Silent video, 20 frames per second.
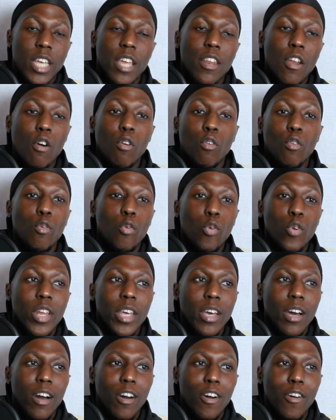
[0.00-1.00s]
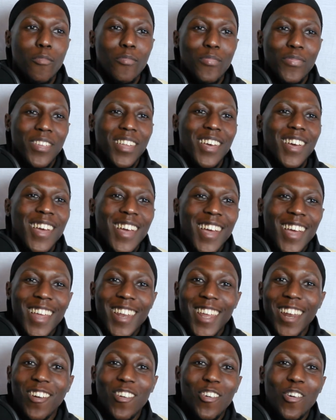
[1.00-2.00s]
They don't call it um
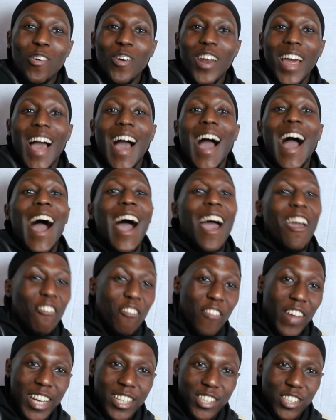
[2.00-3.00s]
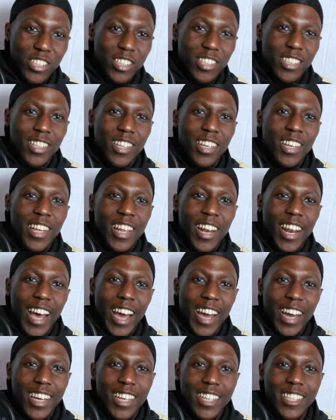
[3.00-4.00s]
they don't call it high fashion.
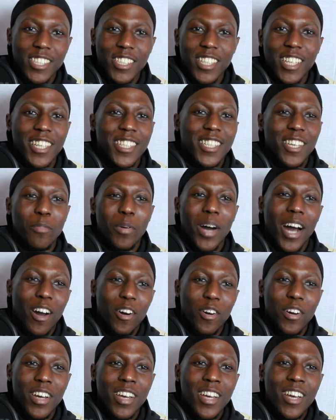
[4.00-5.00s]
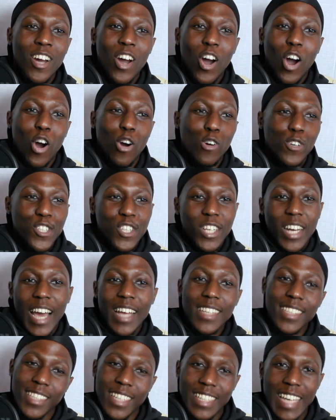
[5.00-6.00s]
Like it's it's about, oh, you
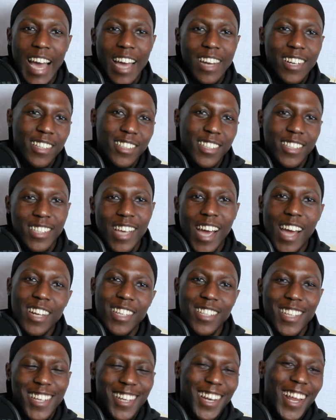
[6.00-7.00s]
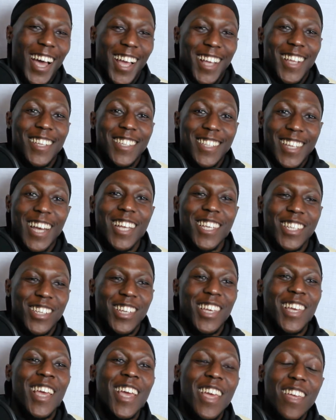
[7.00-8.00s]
like designer, designer like that's
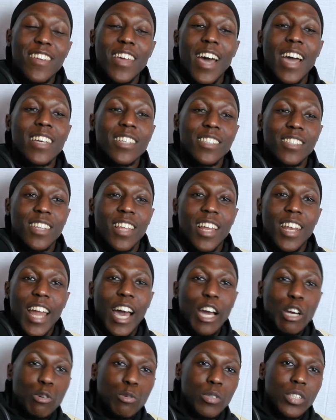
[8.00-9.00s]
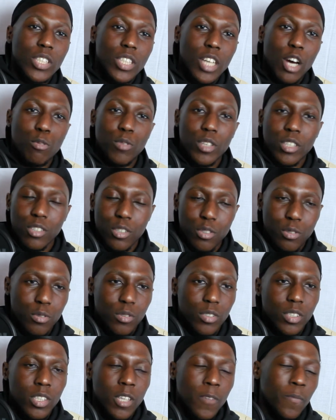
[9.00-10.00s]
that is the language that we
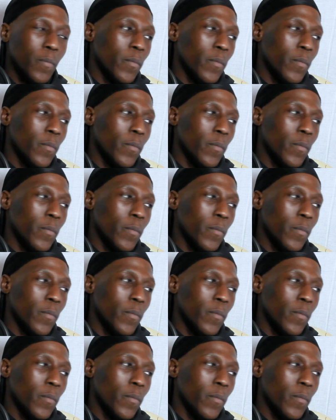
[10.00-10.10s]
use.